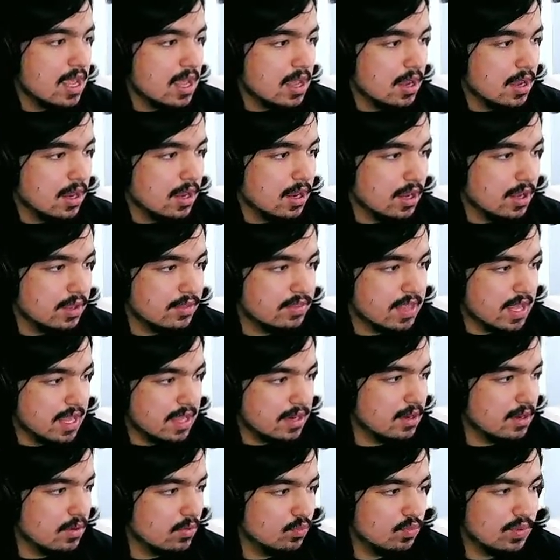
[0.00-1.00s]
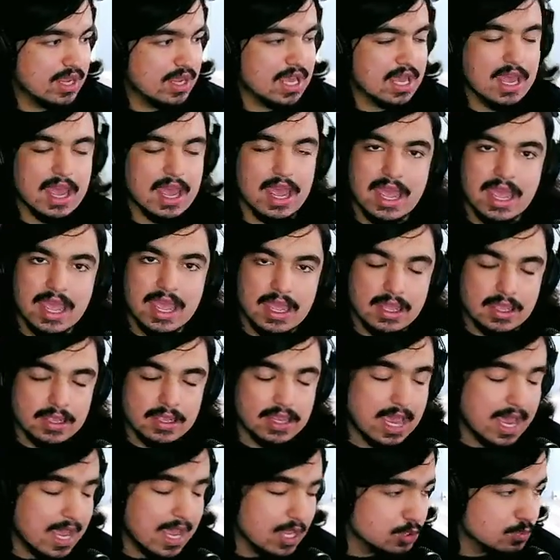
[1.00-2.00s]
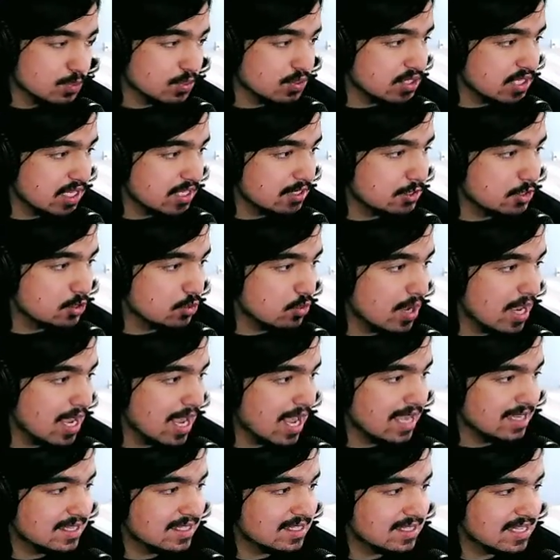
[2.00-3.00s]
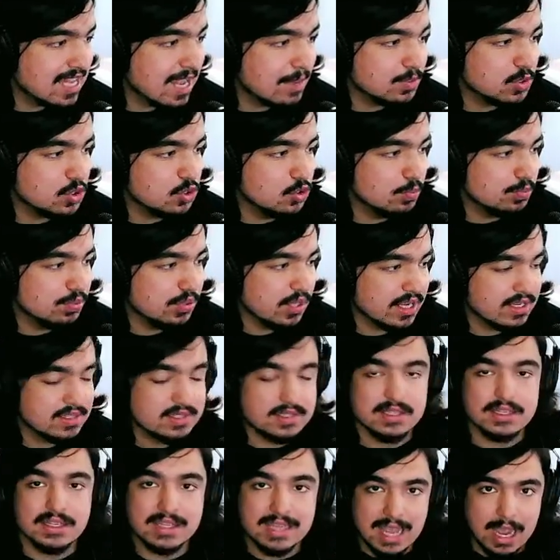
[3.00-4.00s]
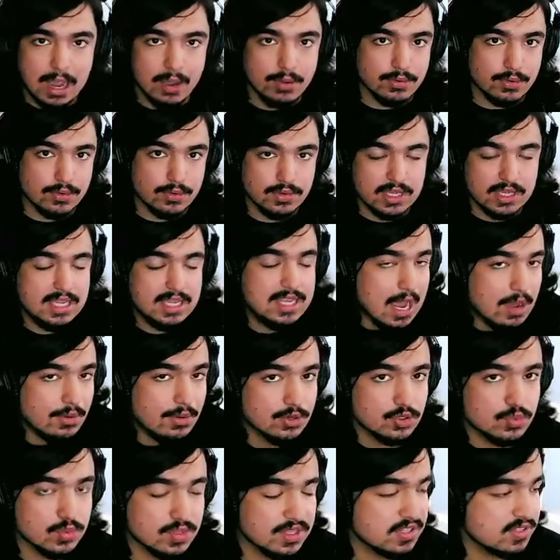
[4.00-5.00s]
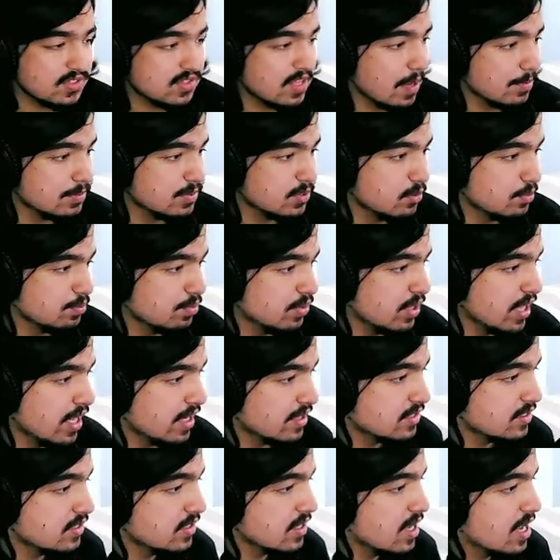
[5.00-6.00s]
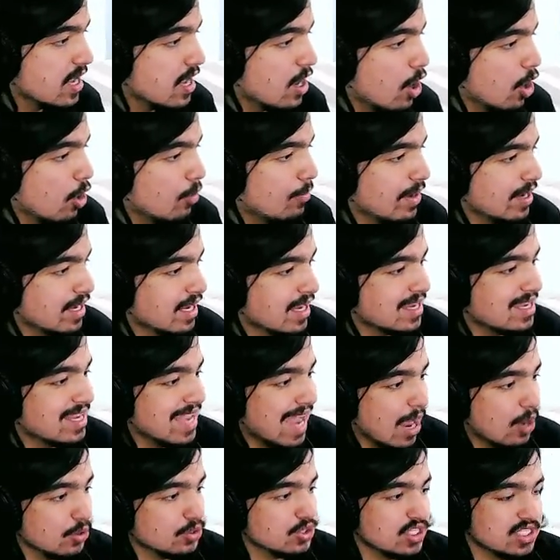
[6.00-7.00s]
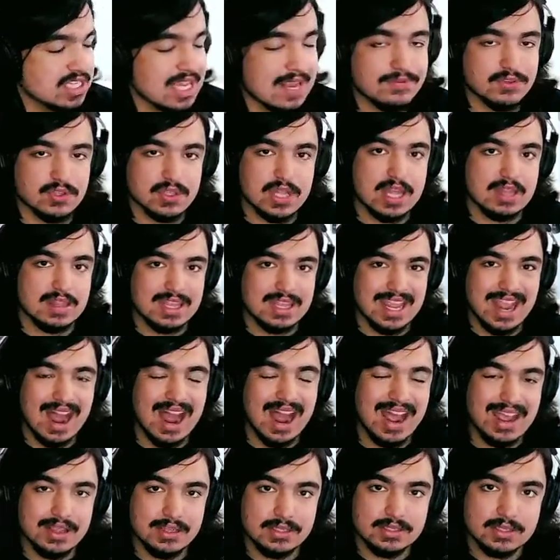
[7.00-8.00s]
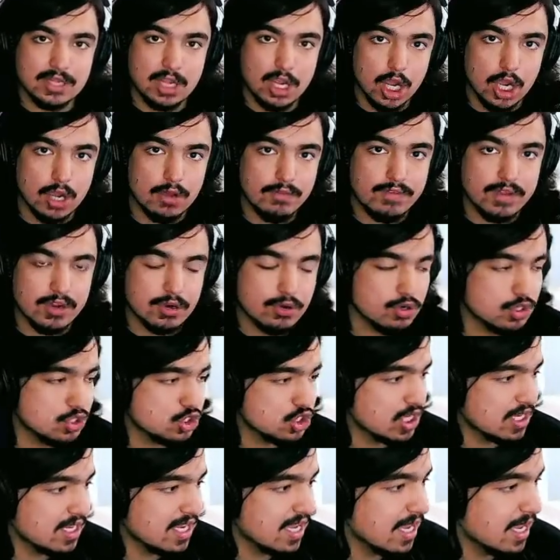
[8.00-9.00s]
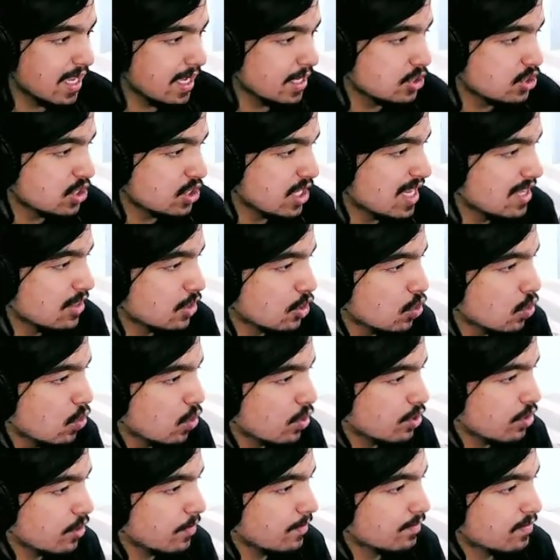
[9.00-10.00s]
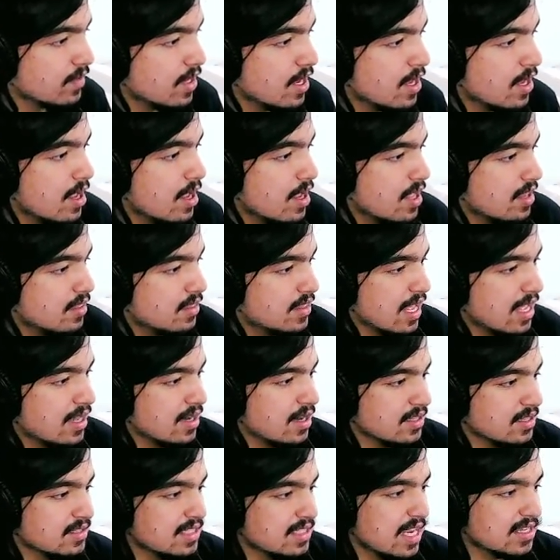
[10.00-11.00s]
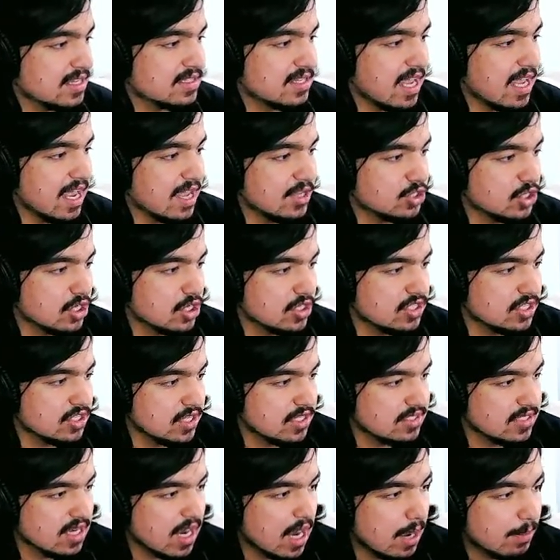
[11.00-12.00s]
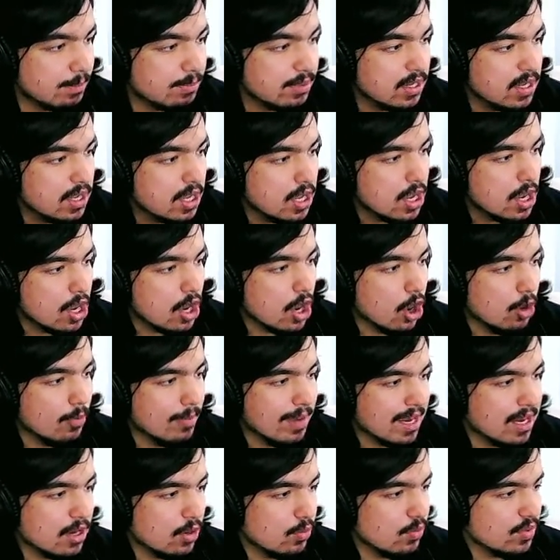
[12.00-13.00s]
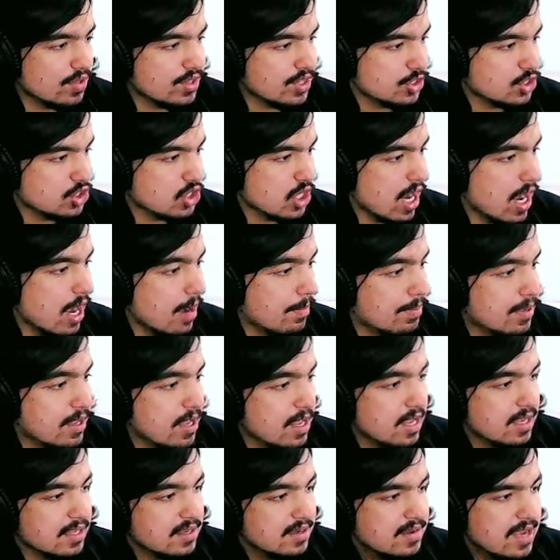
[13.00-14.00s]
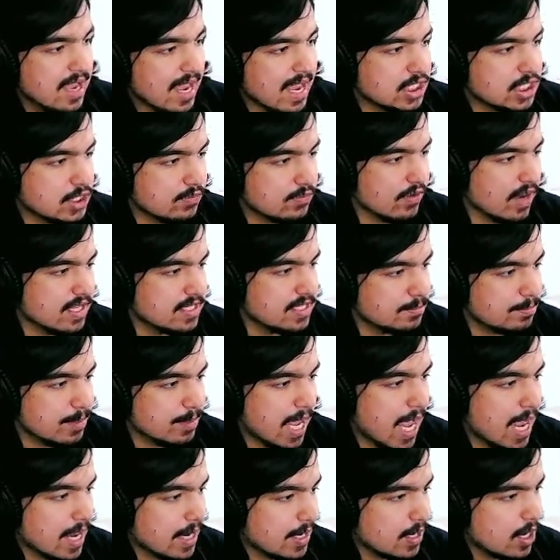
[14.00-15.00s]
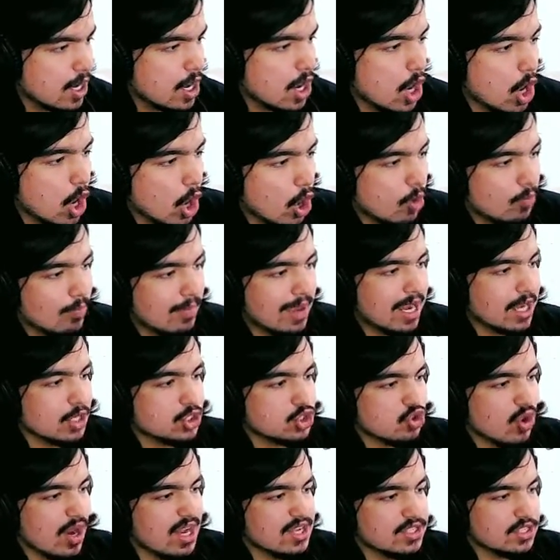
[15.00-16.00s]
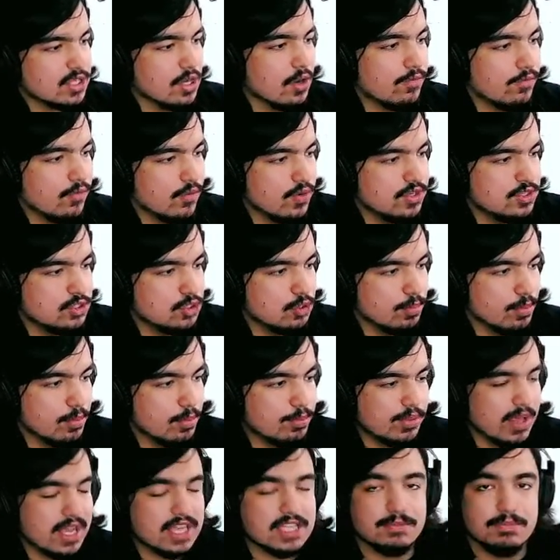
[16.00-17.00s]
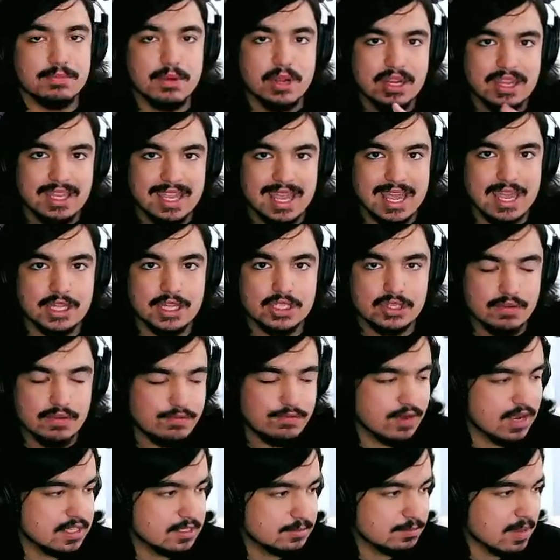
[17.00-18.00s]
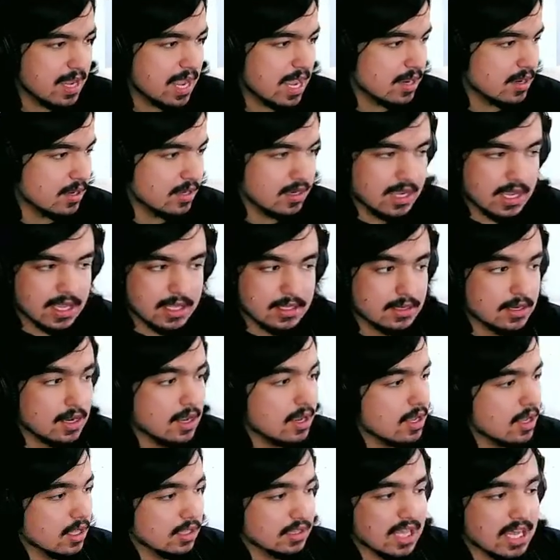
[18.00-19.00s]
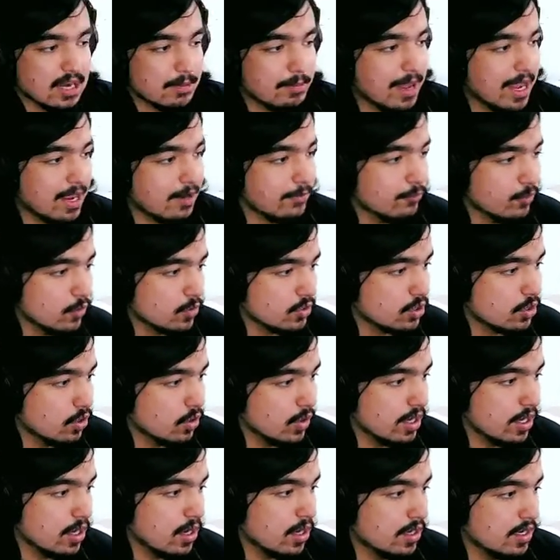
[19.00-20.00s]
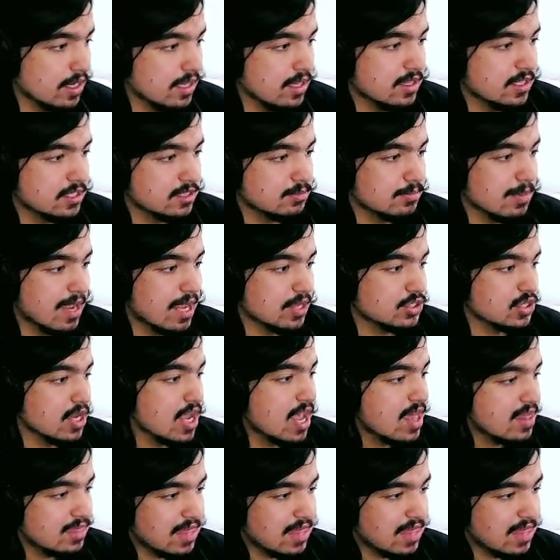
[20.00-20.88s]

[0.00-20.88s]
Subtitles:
Then we get Cage proceeds to hit a snap suplex counter. He counters with a snap suplex. Omega gouges after that the eyes of Christian Cage in the corner. Then takes Cage to the top. Omega with a chop. Cage fights back. Omega tries to go for a superplex, but Cage fights back. Again, a lot of back and forth going on in this match.